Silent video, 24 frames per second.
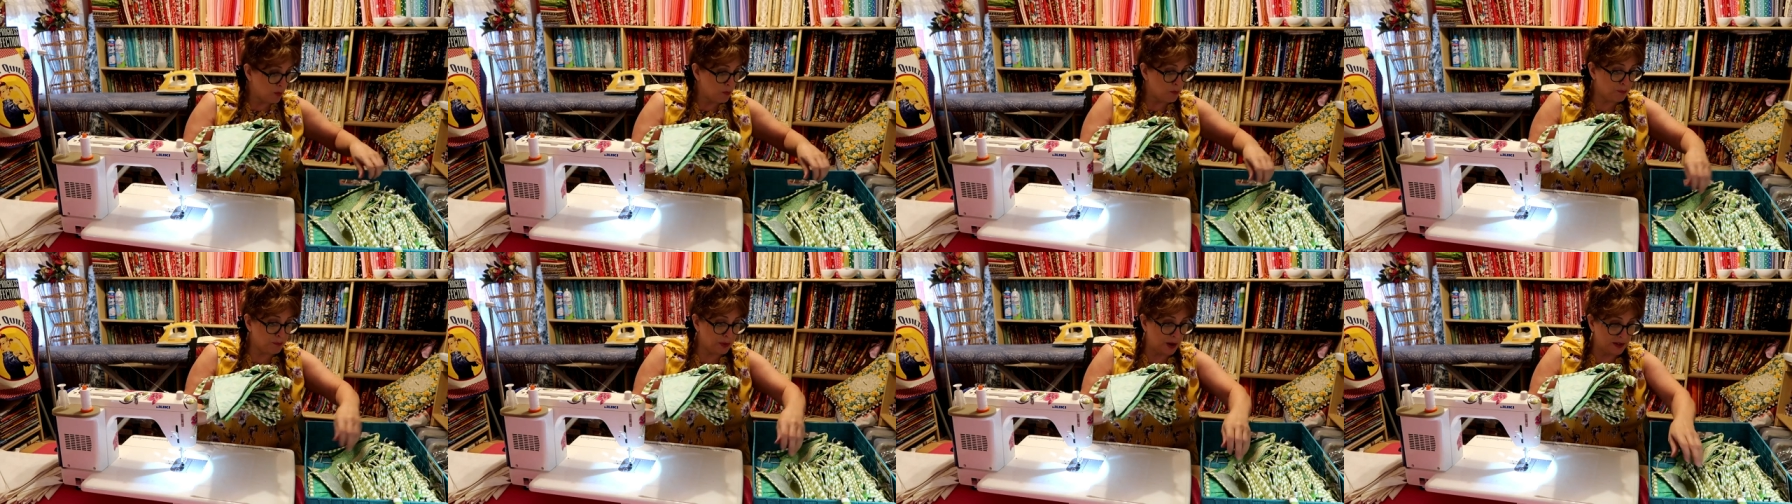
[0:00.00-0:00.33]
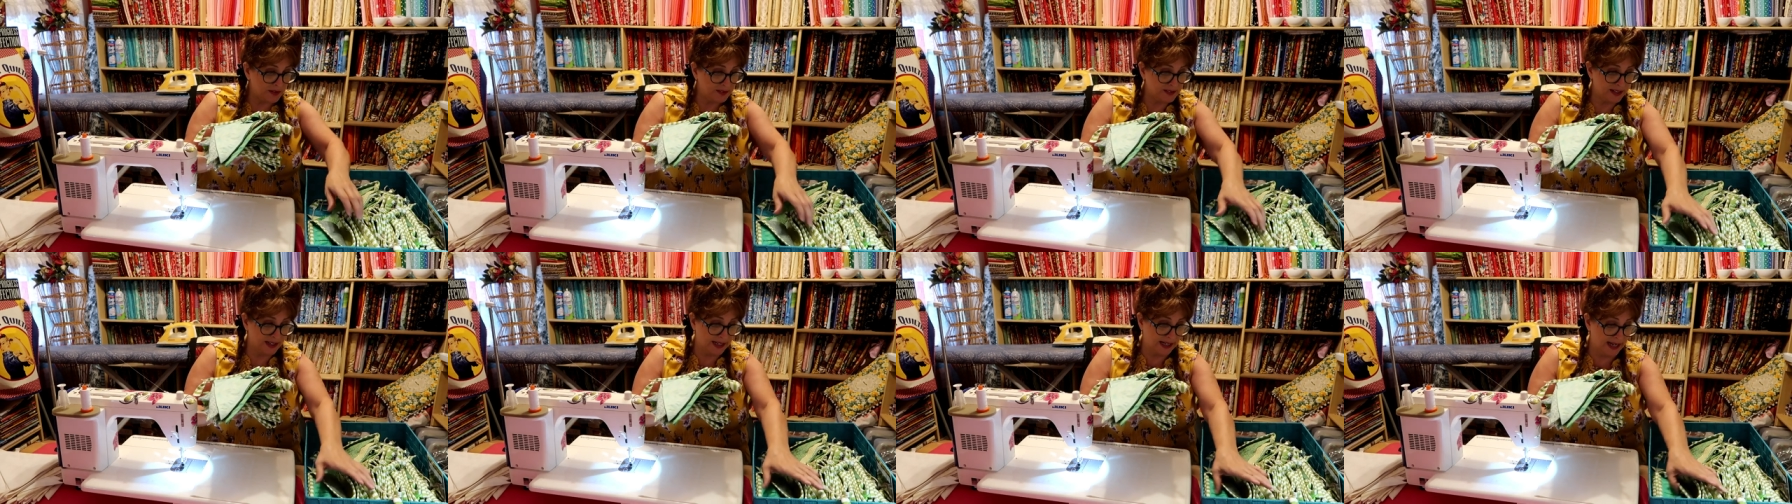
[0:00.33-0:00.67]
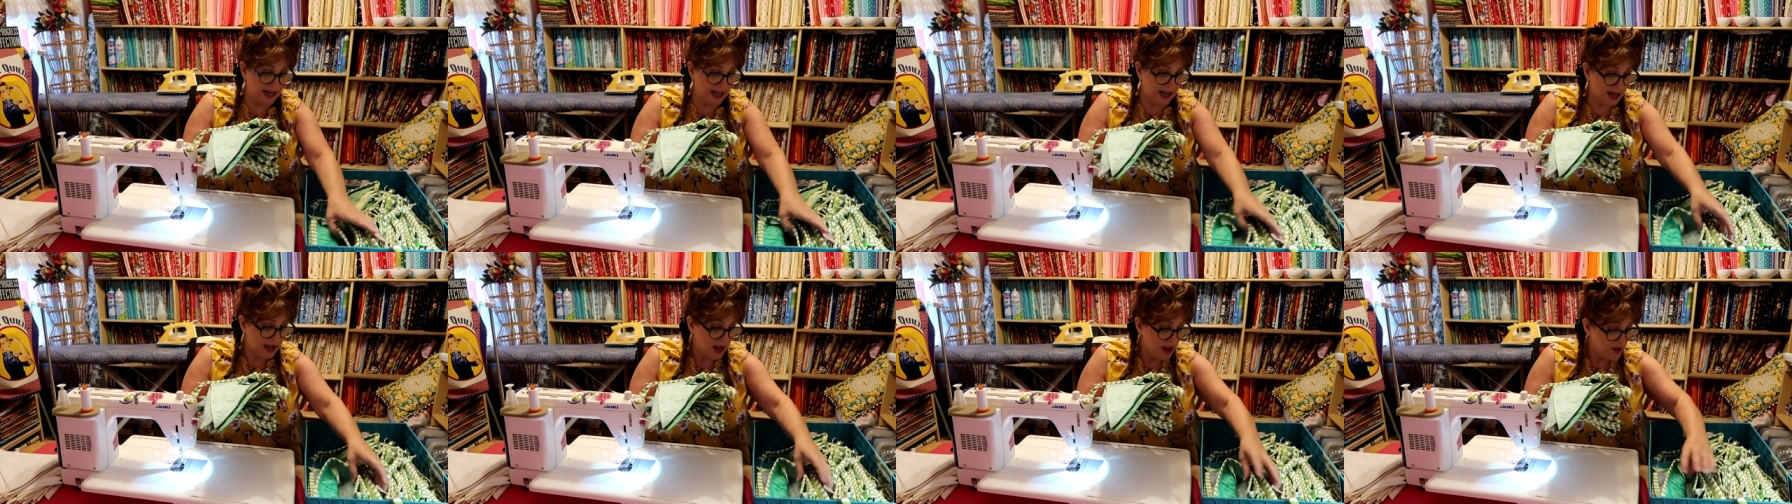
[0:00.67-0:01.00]

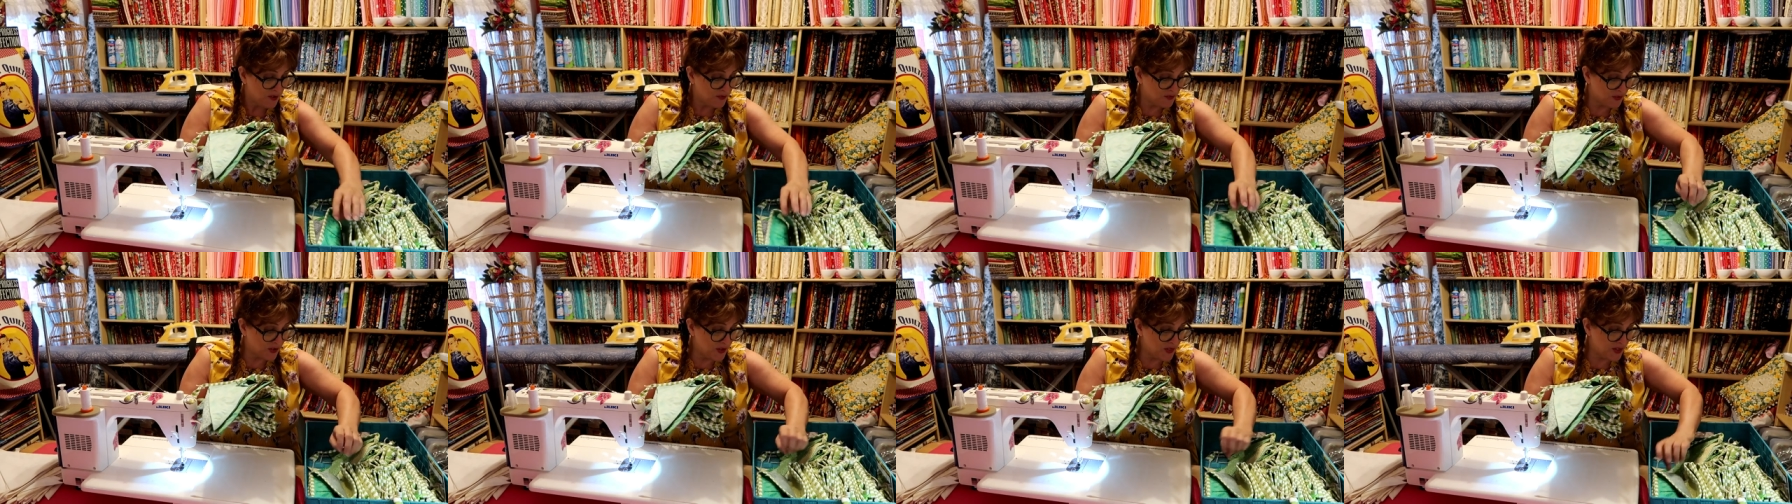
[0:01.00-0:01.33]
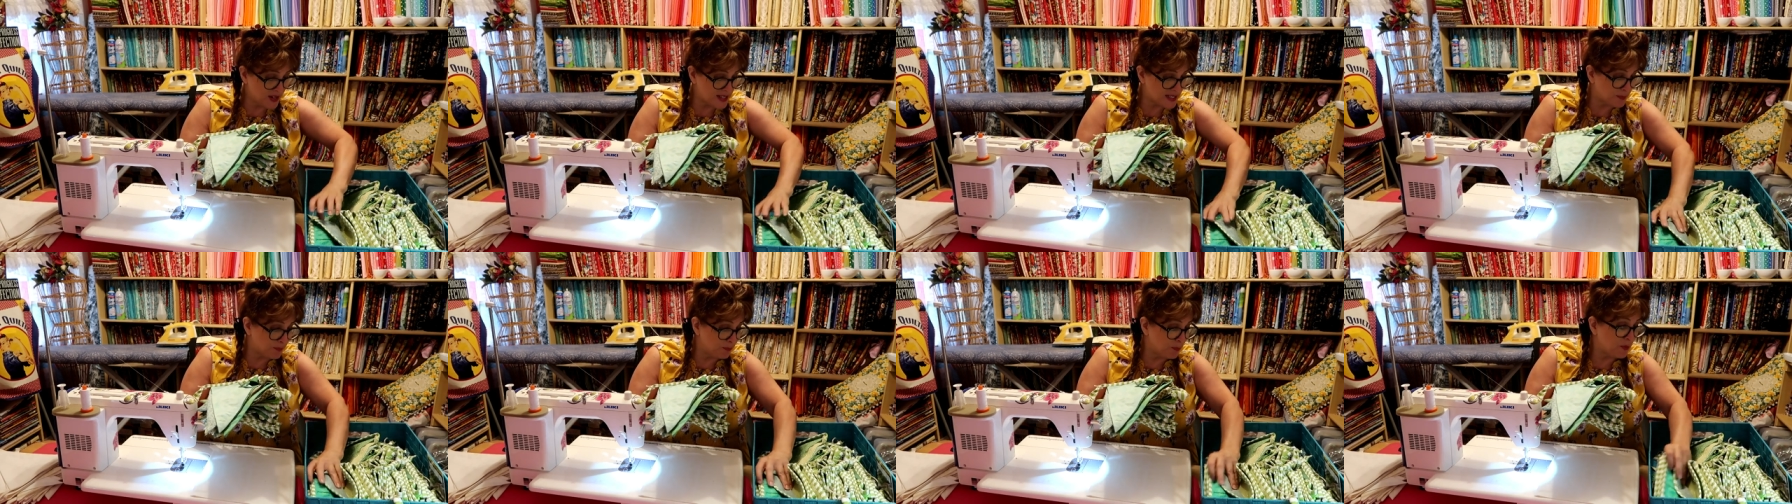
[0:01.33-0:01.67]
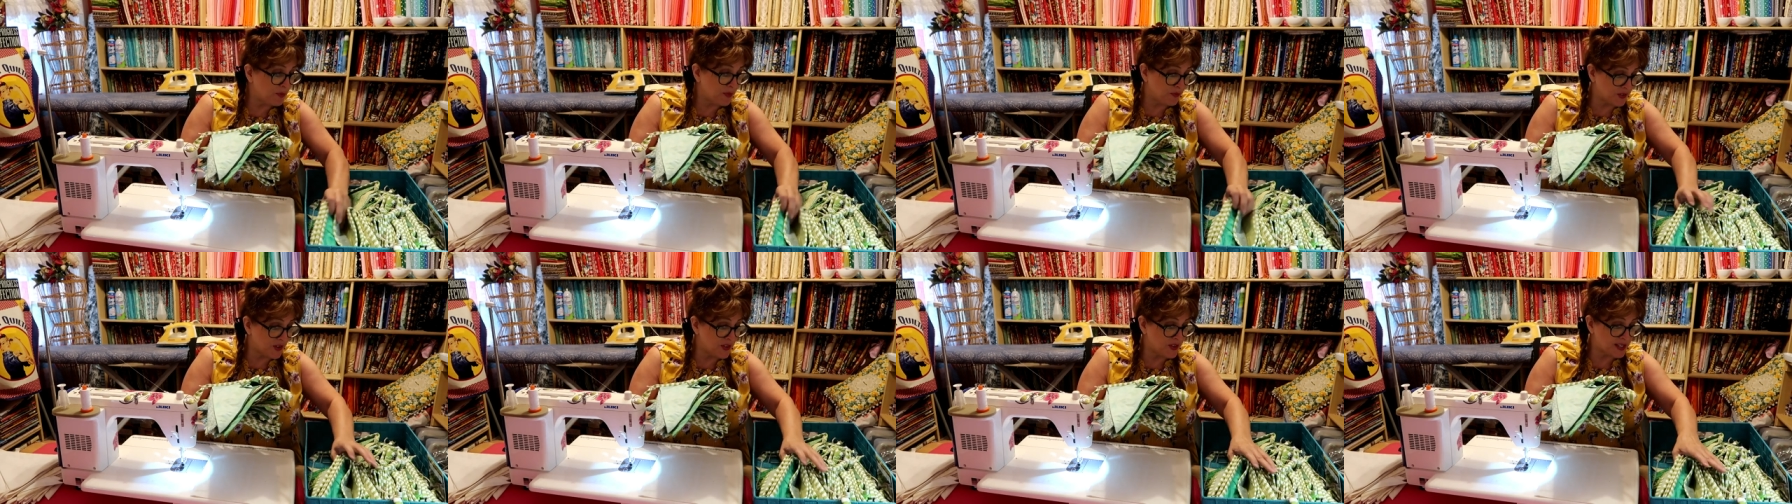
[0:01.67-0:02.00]
bunting for this
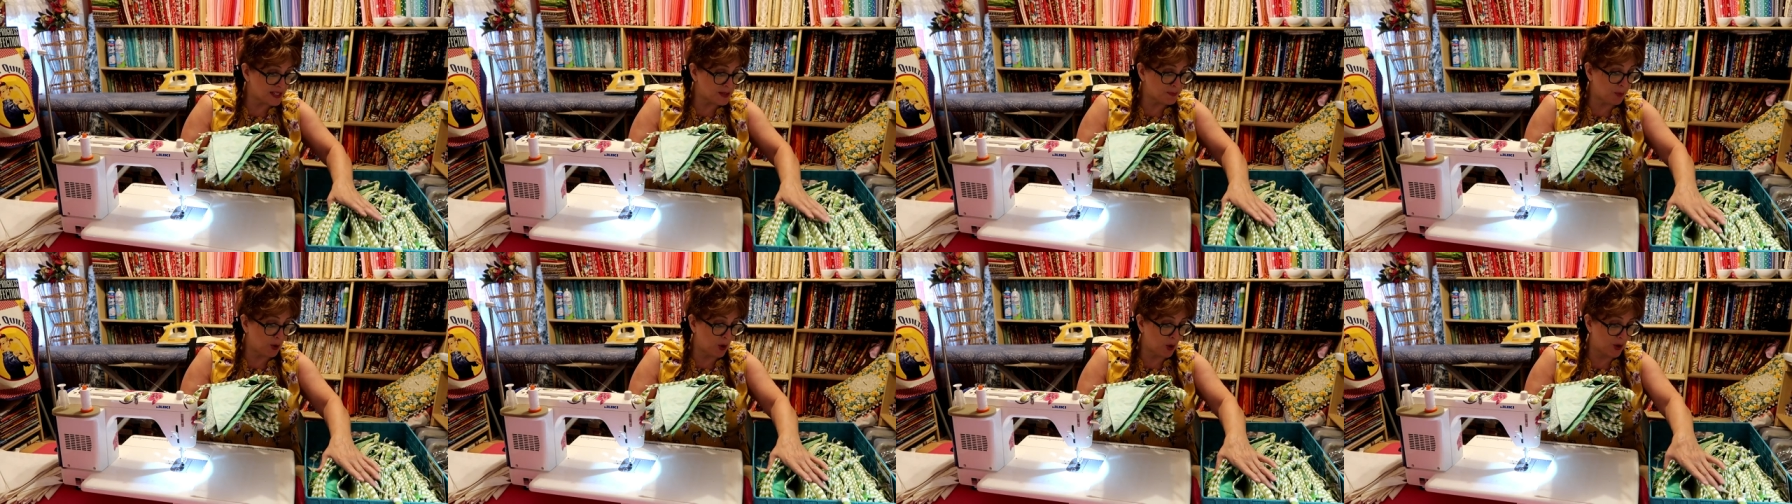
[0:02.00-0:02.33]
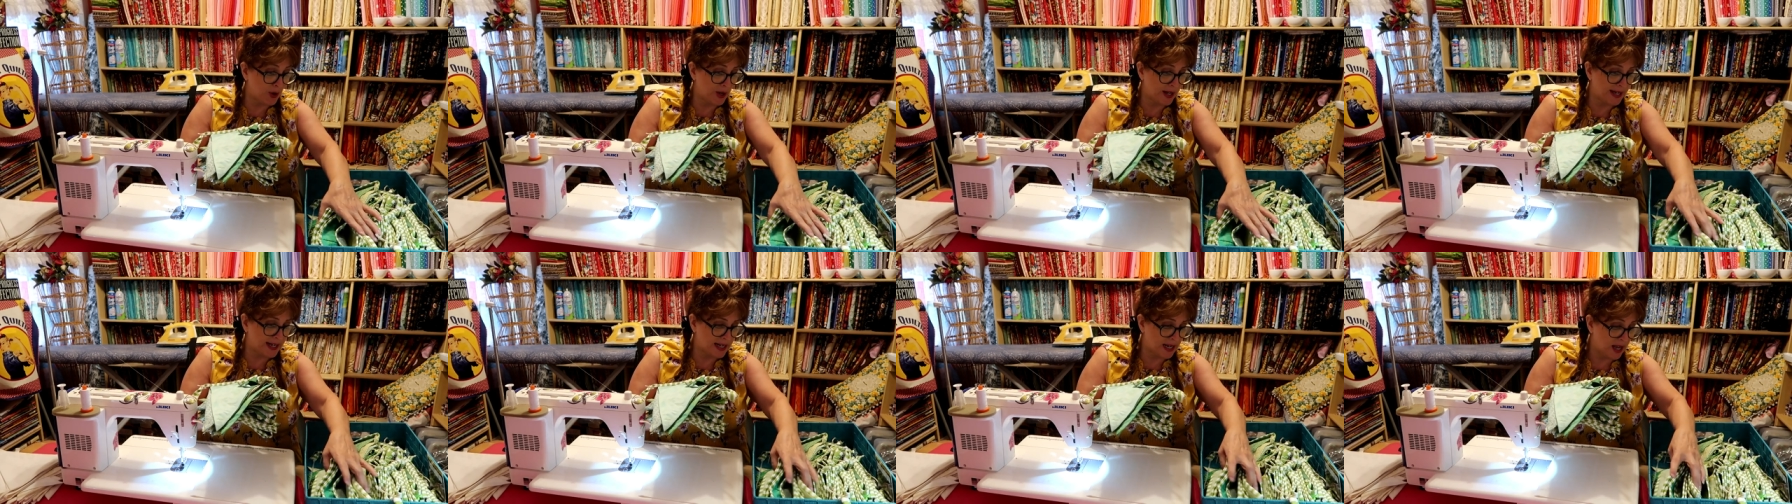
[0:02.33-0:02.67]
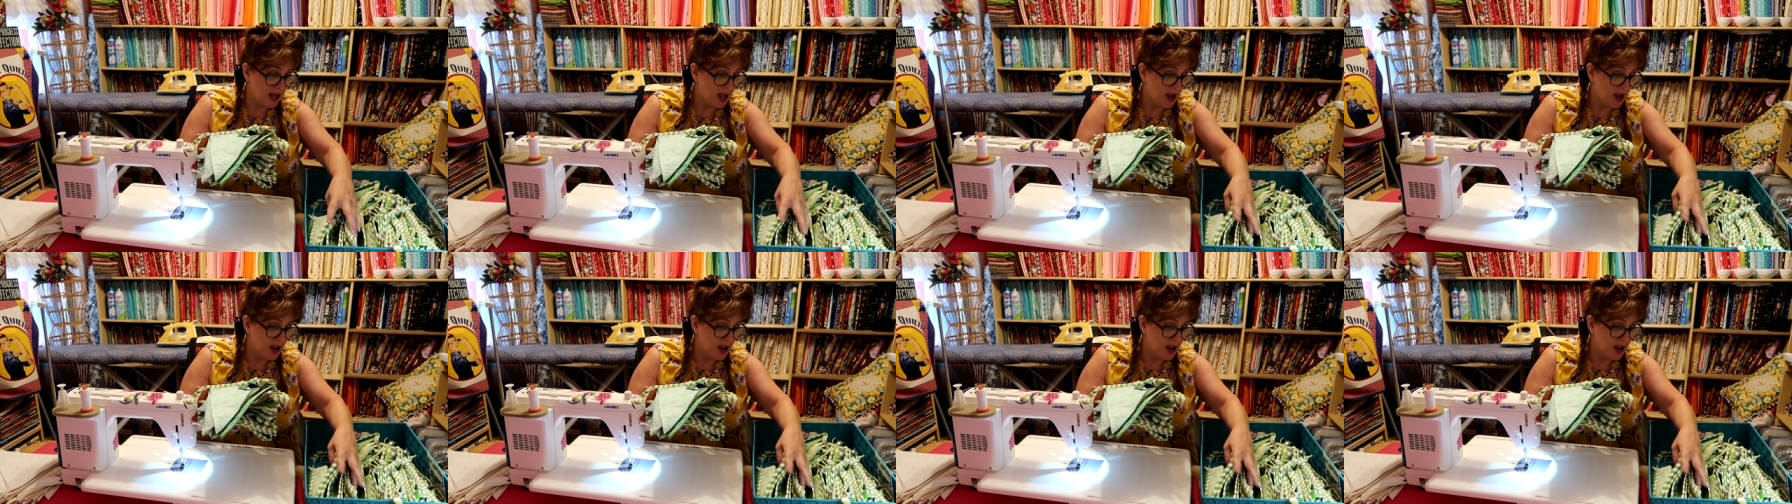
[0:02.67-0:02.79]
for this party,